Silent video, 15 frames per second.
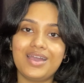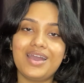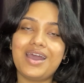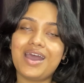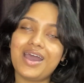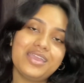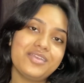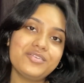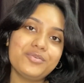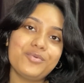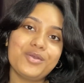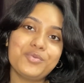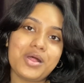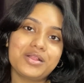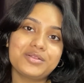Hi
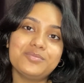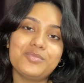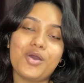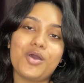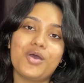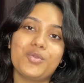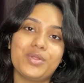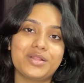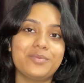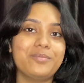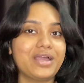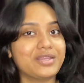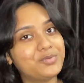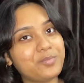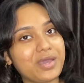everyone, welcome
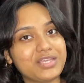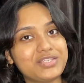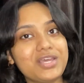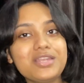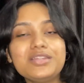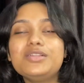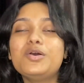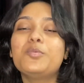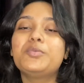back to my channel.